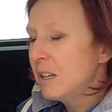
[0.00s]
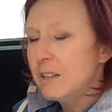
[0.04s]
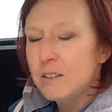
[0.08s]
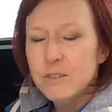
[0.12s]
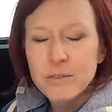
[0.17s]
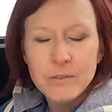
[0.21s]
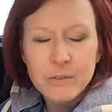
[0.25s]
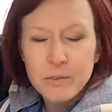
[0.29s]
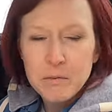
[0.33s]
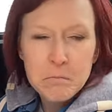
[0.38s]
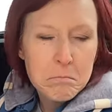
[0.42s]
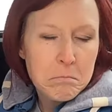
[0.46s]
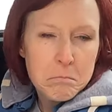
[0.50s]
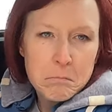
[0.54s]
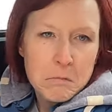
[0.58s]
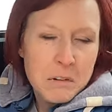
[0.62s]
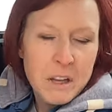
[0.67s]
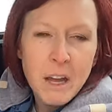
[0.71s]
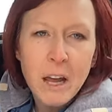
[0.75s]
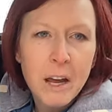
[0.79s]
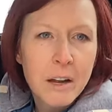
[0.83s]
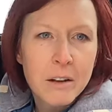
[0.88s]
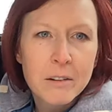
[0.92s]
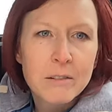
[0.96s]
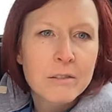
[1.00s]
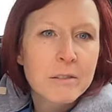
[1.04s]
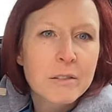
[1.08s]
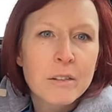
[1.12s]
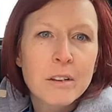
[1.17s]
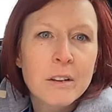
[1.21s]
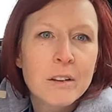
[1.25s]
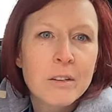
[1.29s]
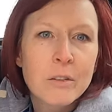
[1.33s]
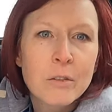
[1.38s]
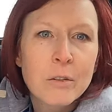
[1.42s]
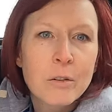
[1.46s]

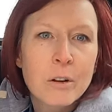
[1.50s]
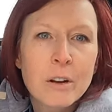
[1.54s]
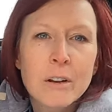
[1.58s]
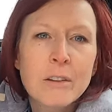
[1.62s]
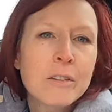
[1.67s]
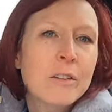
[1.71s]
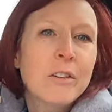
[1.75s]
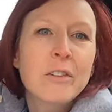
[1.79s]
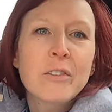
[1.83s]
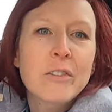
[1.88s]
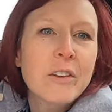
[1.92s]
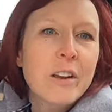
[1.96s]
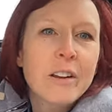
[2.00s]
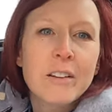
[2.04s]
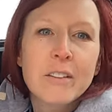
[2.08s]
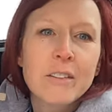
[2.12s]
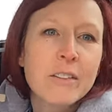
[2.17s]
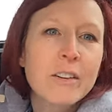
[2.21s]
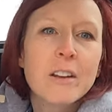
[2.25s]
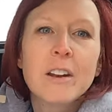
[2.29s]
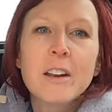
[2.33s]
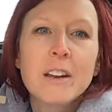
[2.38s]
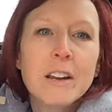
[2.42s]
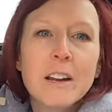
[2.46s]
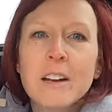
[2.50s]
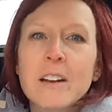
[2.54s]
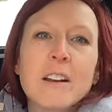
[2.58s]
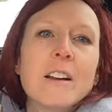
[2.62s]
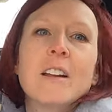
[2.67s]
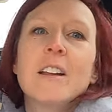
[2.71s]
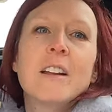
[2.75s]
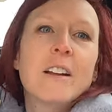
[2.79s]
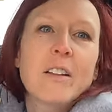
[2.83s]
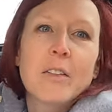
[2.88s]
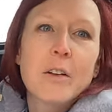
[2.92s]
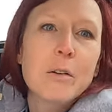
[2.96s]
It's just like sitting in
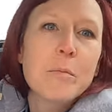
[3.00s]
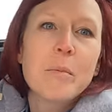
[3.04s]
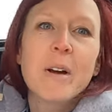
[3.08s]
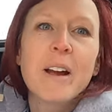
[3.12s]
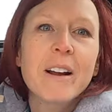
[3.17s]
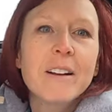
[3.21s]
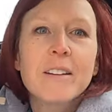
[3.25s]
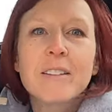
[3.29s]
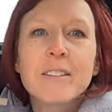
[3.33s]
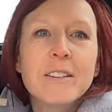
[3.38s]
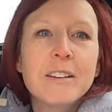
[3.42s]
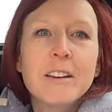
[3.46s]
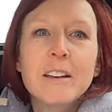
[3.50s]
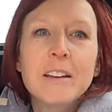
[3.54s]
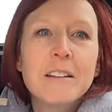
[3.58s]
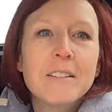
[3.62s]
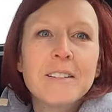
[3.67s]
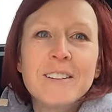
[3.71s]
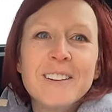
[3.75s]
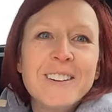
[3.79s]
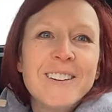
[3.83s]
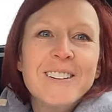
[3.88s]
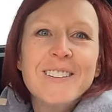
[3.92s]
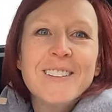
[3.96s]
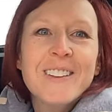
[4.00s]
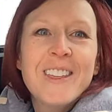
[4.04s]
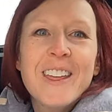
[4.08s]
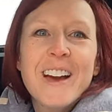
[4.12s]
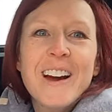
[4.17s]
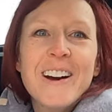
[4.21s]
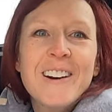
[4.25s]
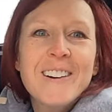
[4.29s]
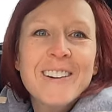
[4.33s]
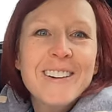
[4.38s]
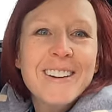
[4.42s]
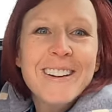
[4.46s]
any other back seat
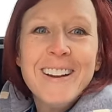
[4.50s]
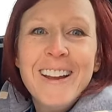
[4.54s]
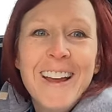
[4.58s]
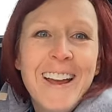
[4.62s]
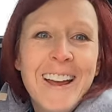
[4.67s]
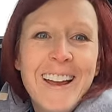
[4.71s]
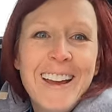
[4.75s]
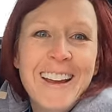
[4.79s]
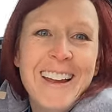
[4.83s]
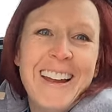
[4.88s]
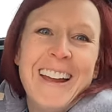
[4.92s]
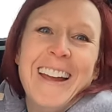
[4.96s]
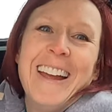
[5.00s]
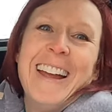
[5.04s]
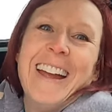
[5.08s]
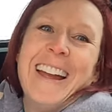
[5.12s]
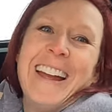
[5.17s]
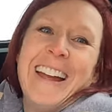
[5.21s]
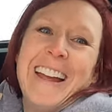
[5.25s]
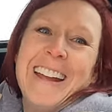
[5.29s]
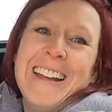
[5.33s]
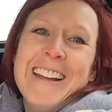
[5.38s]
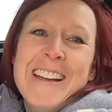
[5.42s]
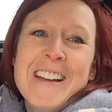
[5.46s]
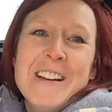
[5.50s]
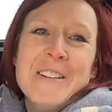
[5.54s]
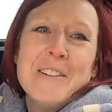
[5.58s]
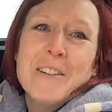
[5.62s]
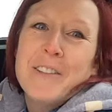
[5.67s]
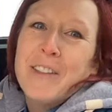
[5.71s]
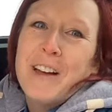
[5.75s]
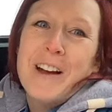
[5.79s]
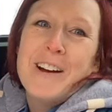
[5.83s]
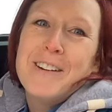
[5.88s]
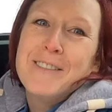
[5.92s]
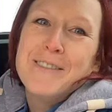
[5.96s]
without
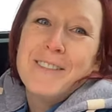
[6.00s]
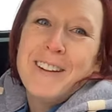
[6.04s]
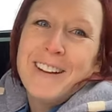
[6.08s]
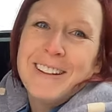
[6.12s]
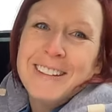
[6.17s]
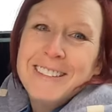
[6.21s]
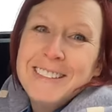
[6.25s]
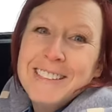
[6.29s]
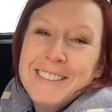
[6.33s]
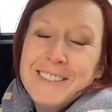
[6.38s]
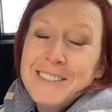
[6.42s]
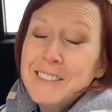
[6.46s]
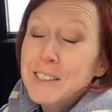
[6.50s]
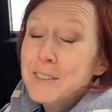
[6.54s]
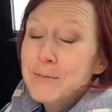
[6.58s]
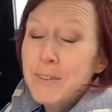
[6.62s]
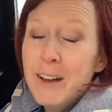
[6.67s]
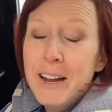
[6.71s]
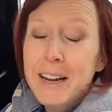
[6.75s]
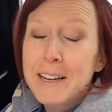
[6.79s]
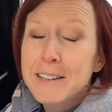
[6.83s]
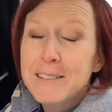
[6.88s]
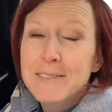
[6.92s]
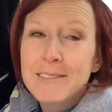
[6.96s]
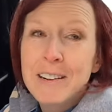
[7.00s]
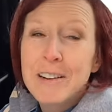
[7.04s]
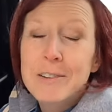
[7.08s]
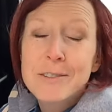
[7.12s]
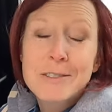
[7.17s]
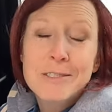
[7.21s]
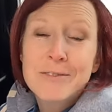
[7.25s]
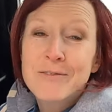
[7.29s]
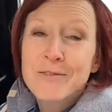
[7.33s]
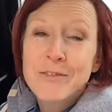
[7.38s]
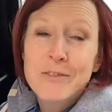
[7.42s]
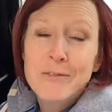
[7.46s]
without vents. It was fine. I
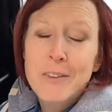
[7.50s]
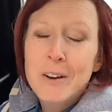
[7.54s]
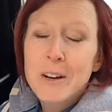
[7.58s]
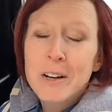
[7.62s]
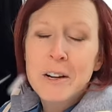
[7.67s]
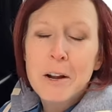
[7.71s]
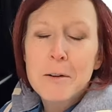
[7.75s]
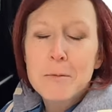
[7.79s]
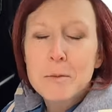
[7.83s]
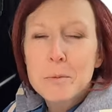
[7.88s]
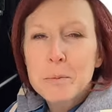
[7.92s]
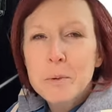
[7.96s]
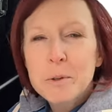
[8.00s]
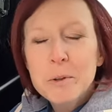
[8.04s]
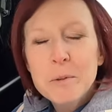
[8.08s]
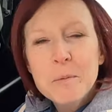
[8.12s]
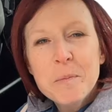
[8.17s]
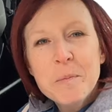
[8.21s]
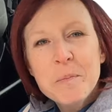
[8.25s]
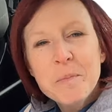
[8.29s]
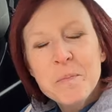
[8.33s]
was very comfortable.